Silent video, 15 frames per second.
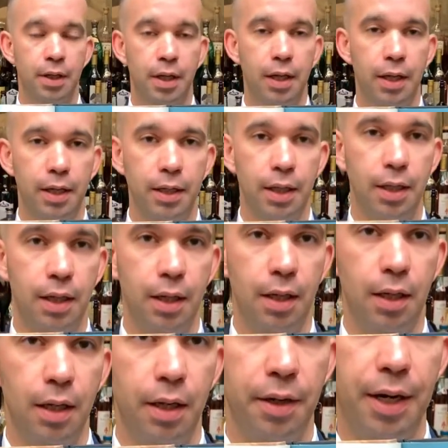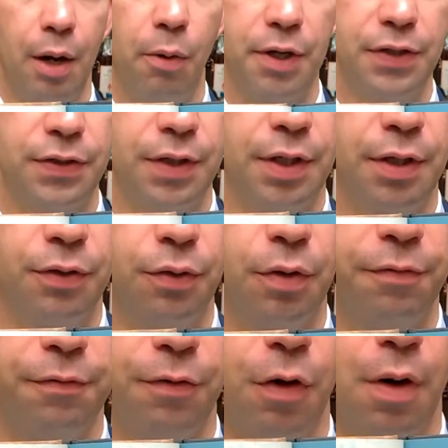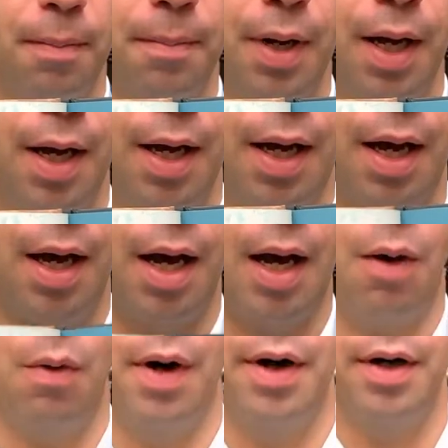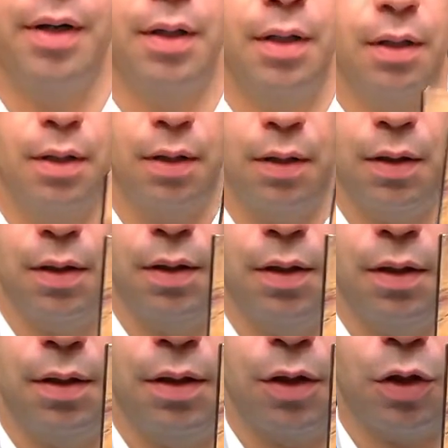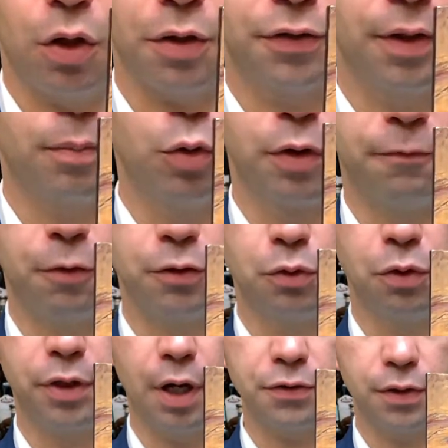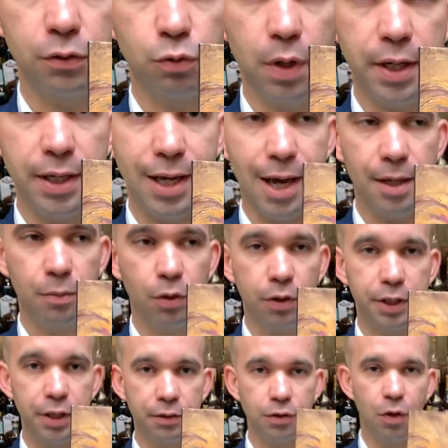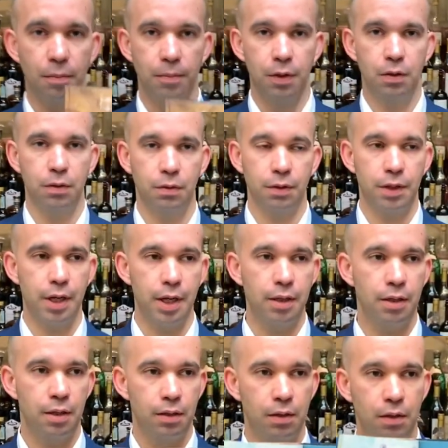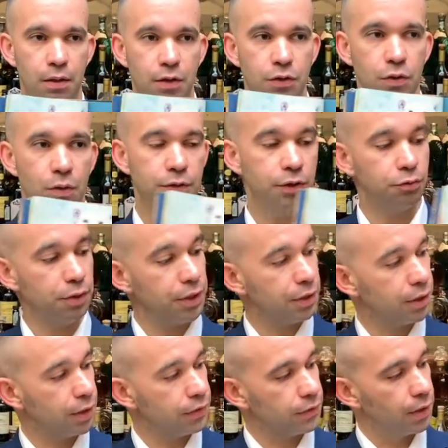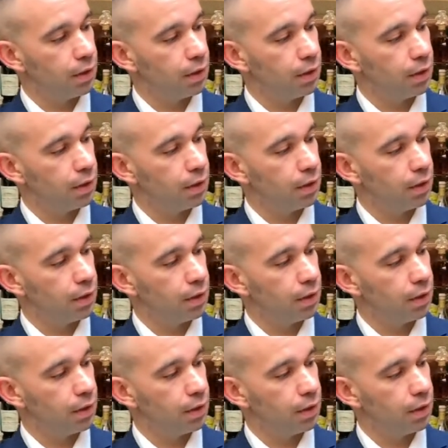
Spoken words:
and our signature from our cocktail book for 2020, Animal Kingdom, okay? So the drink is